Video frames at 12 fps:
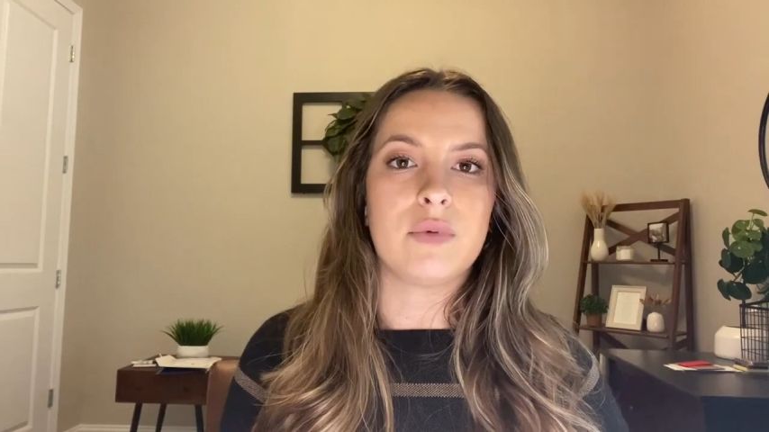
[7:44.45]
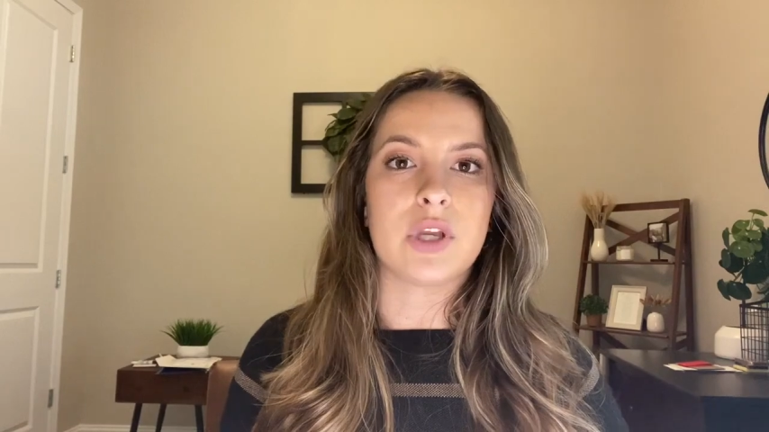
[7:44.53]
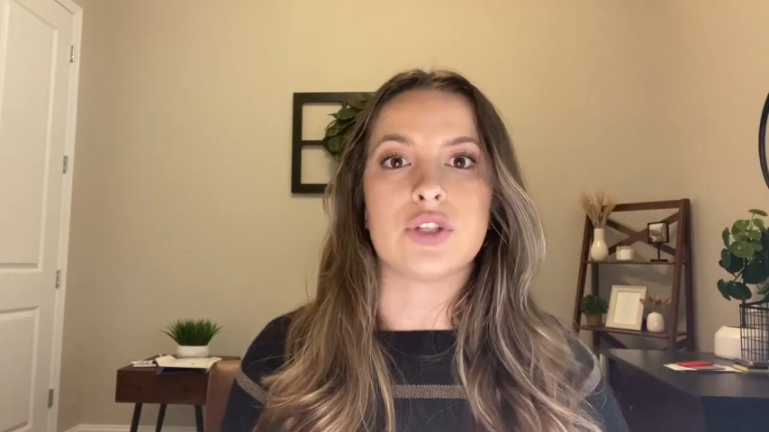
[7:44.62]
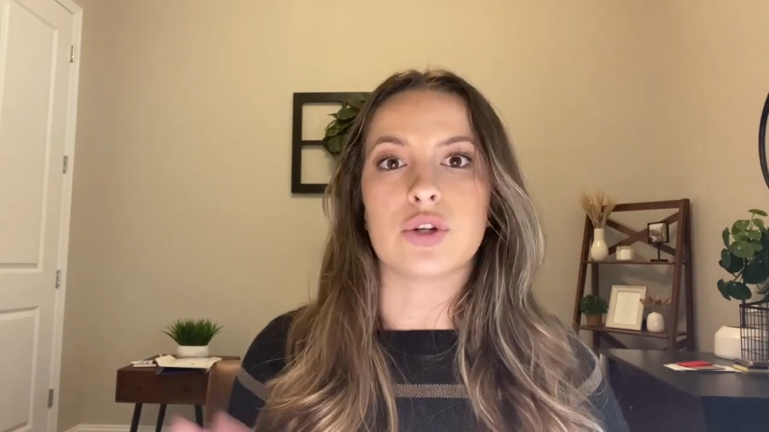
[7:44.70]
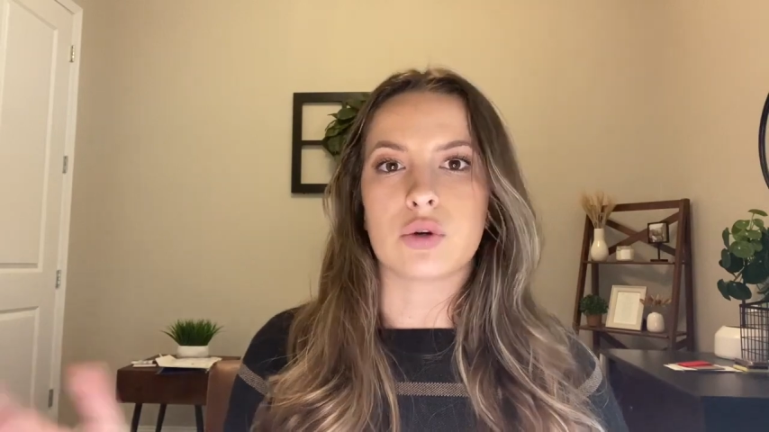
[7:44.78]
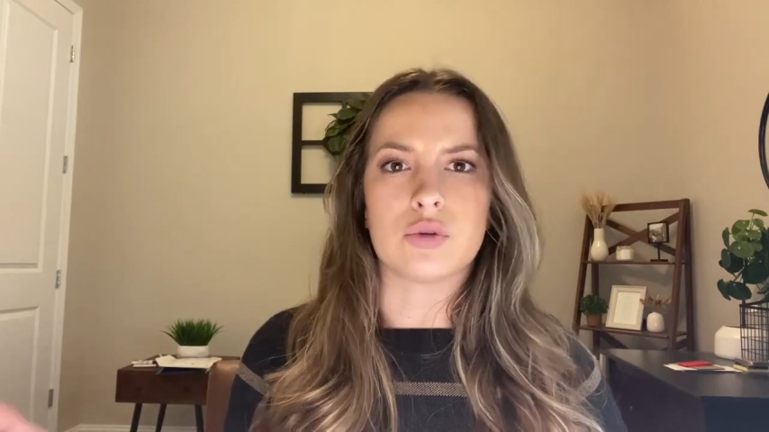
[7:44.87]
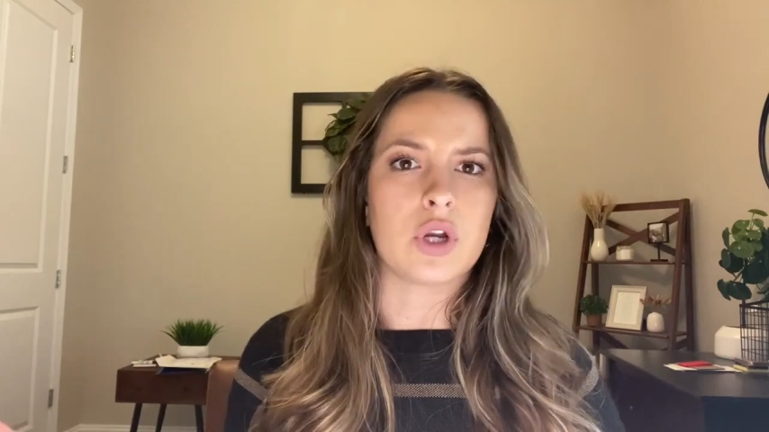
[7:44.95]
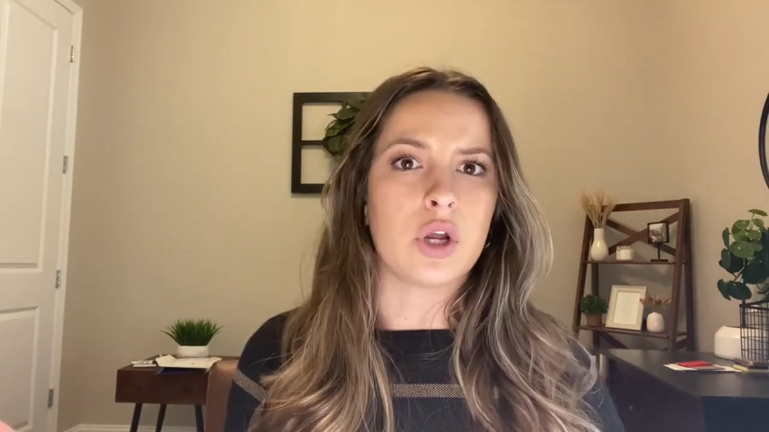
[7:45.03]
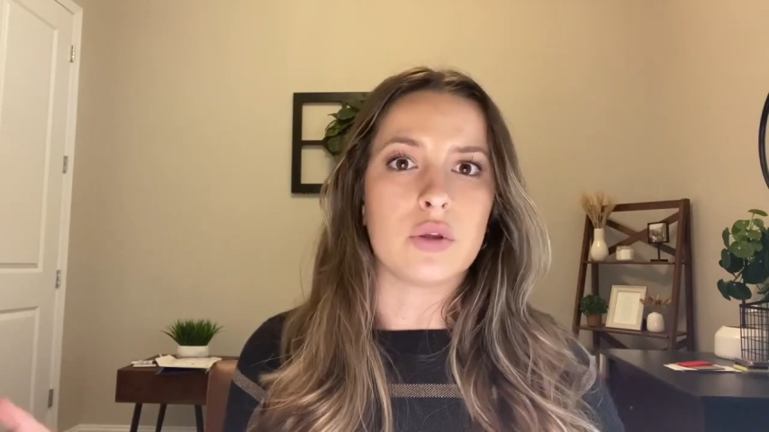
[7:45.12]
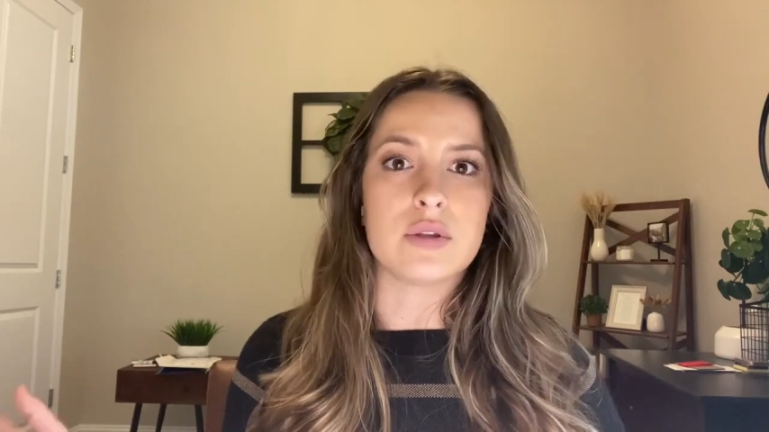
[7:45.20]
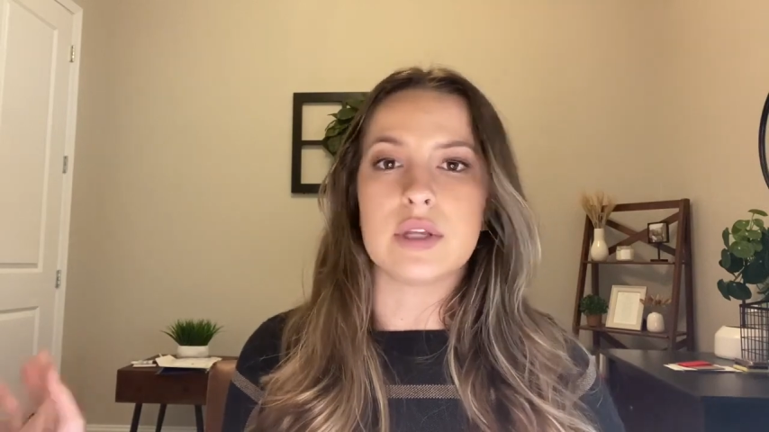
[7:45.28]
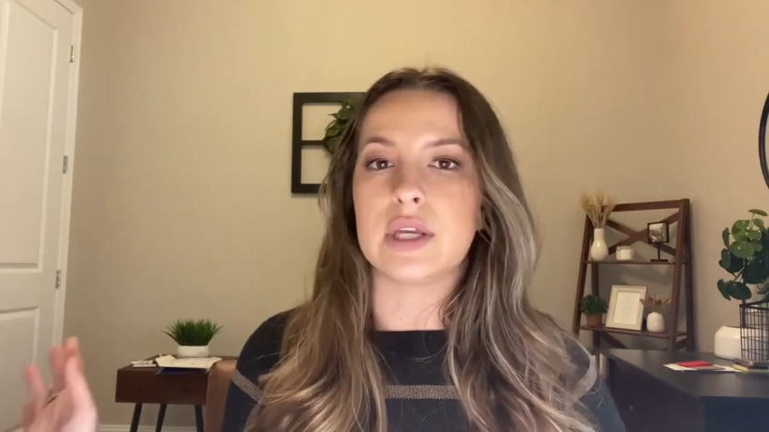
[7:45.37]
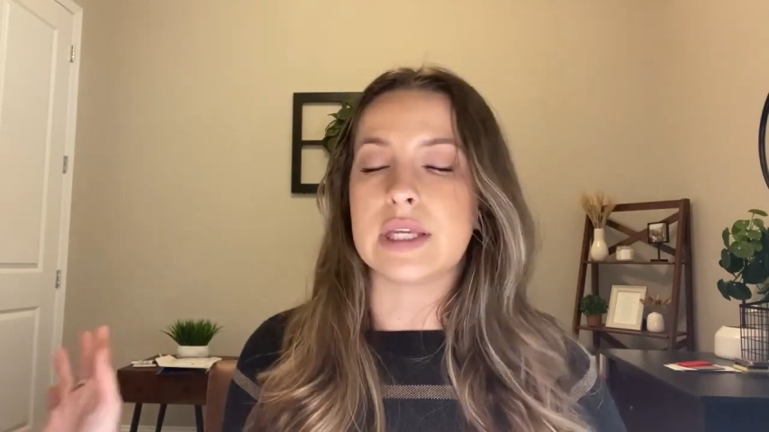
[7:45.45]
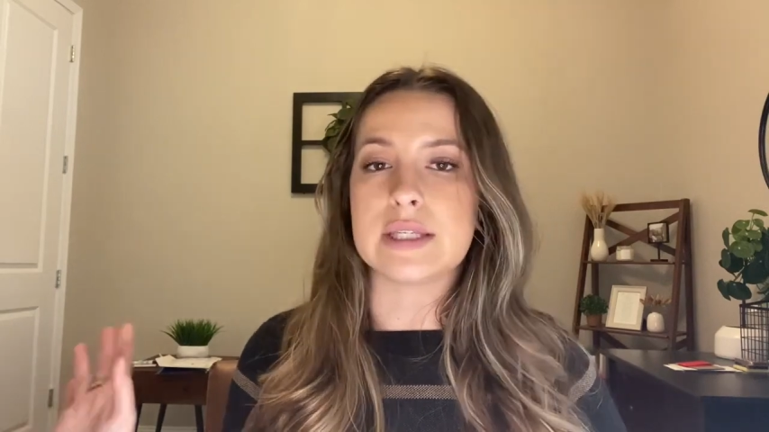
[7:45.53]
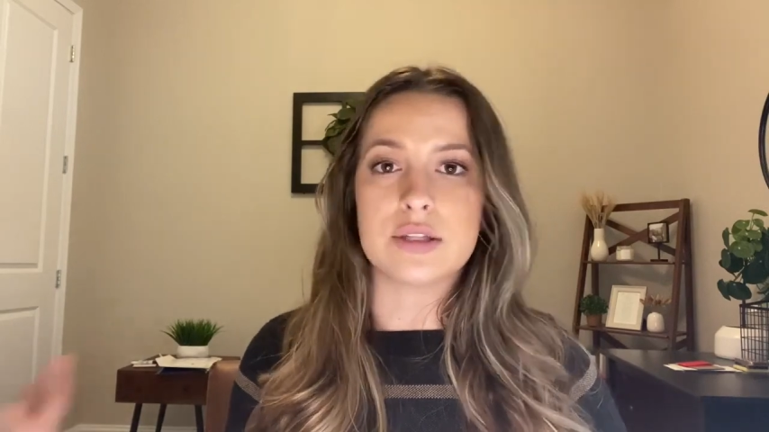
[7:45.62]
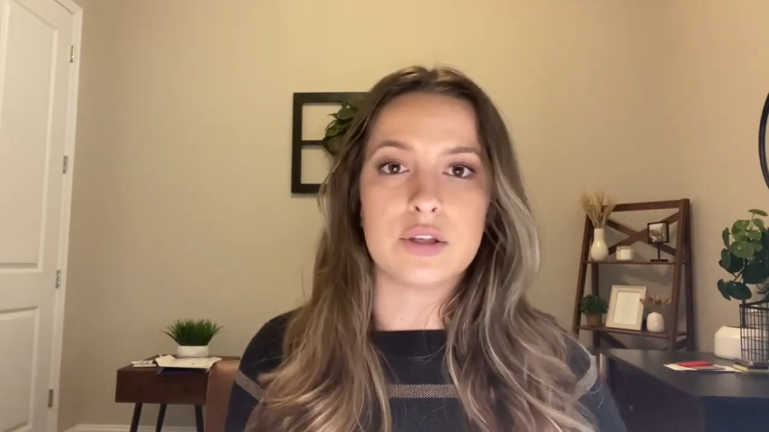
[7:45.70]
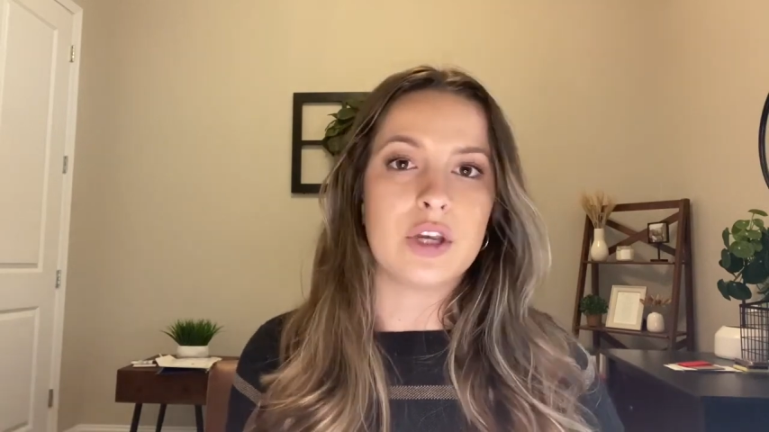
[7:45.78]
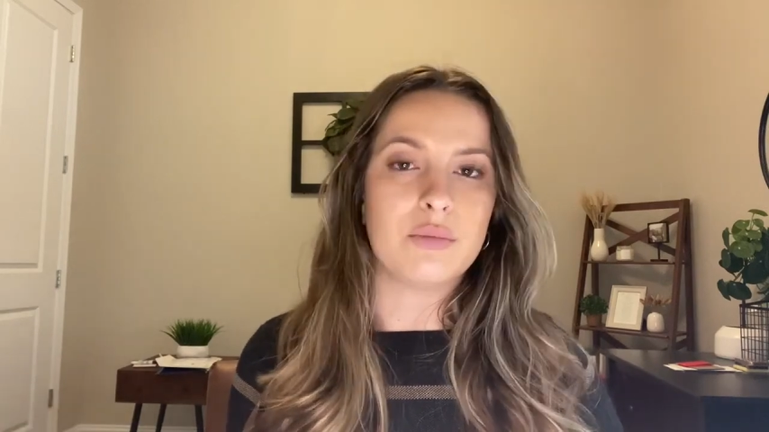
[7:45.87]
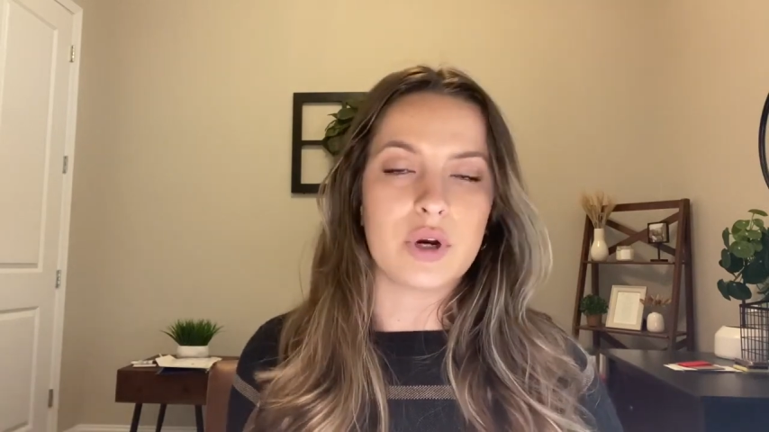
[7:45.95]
I circle dialed a gazillion